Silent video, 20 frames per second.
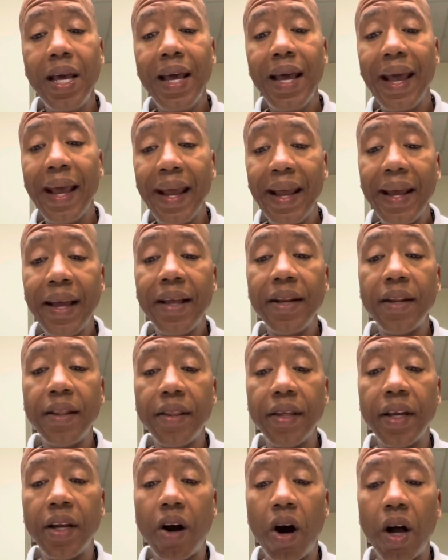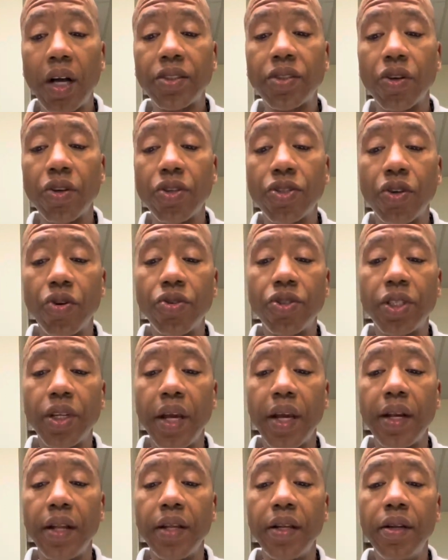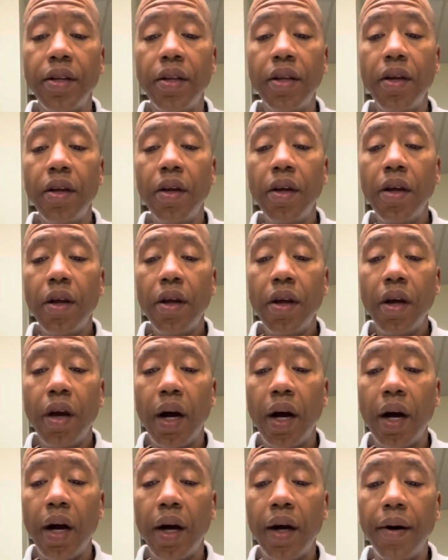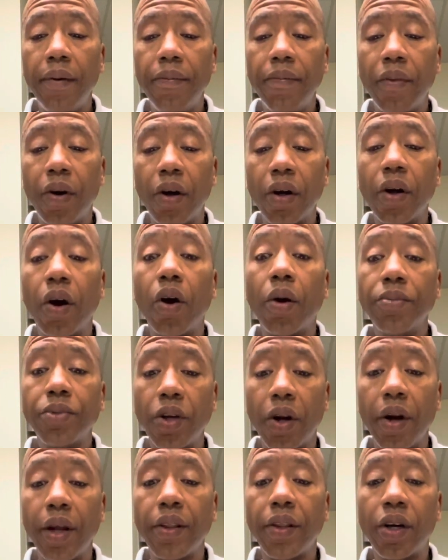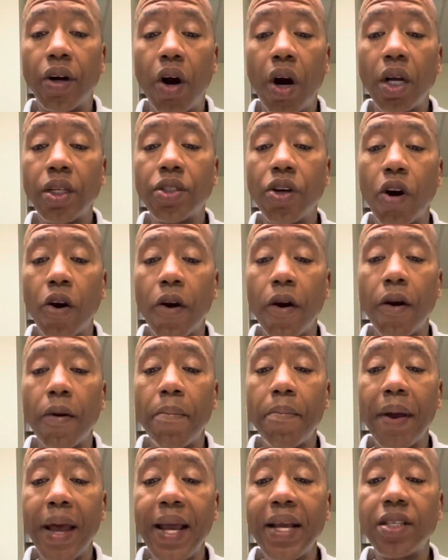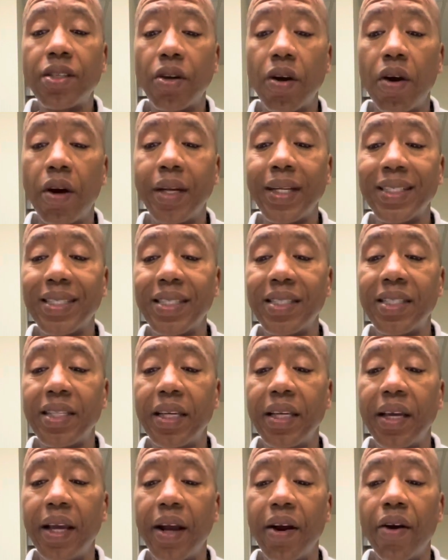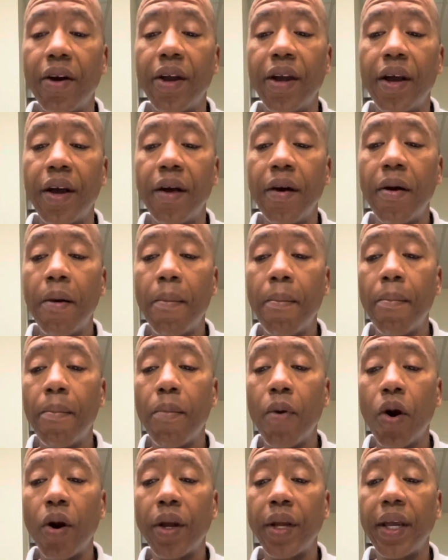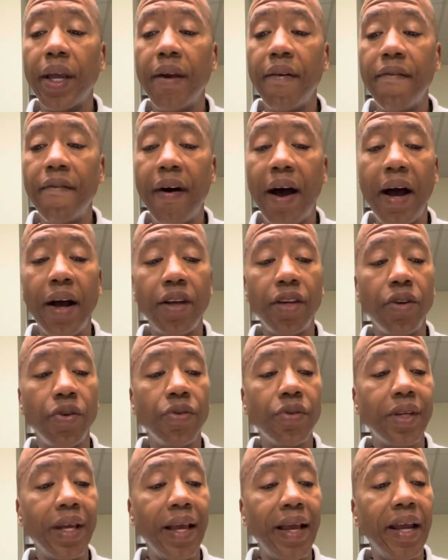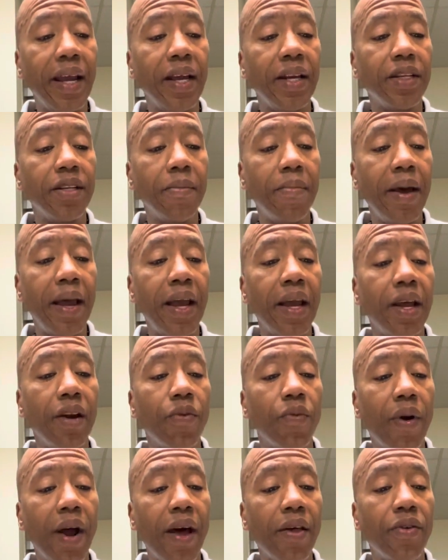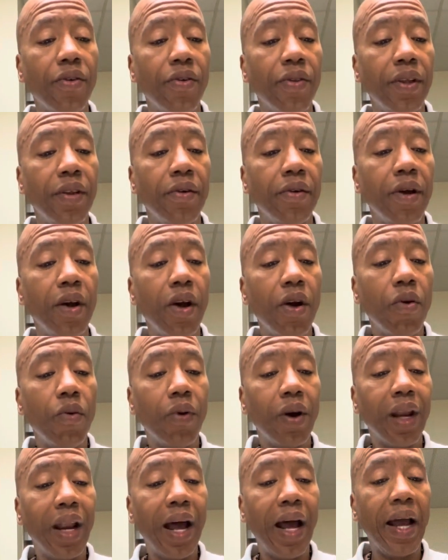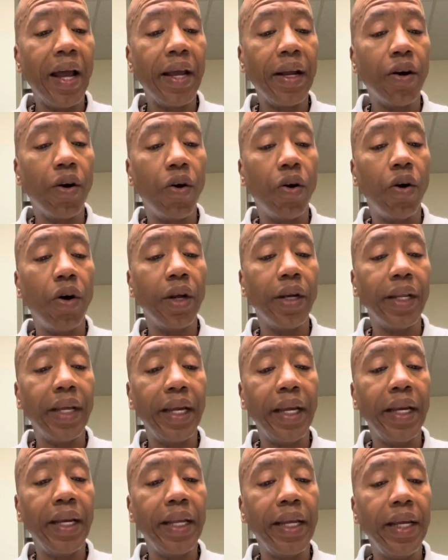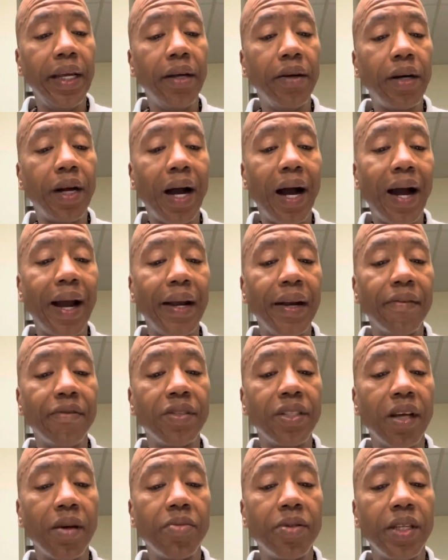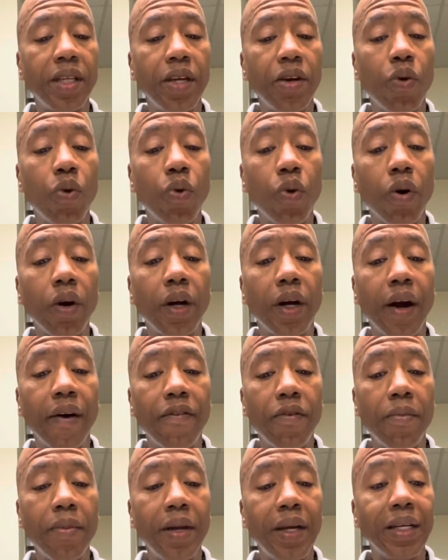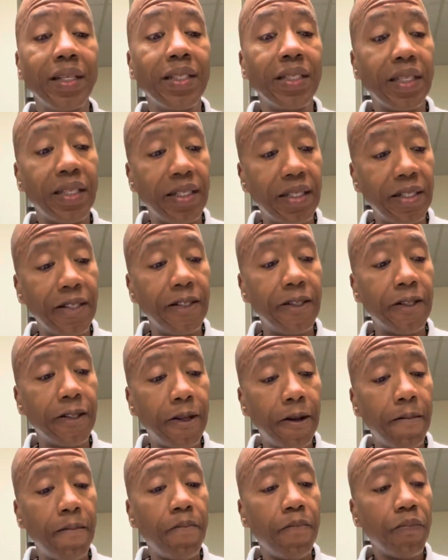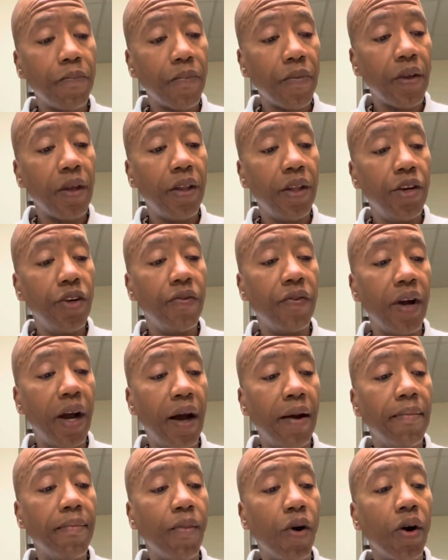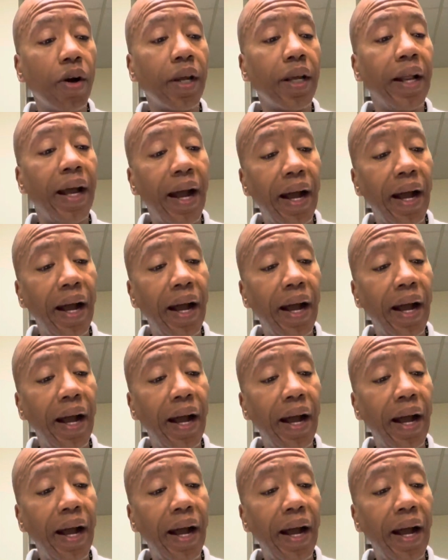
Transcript: and the costs are associated, the costs are based on existing area market values and demand rather than relying on any kind of subsidy or government assistance. Then you've got market